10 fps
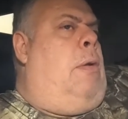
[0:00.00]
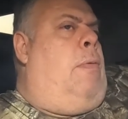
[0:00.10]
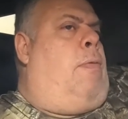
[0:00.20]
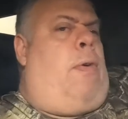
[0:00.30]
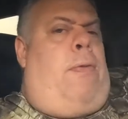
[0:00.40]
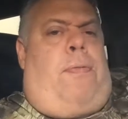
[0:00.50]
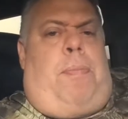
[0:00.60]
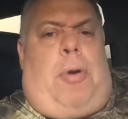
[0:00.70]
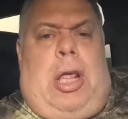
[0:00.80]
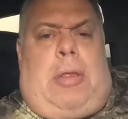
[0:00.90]
for
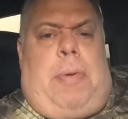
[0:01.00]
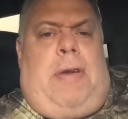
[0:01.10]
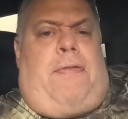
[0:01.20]
policemen,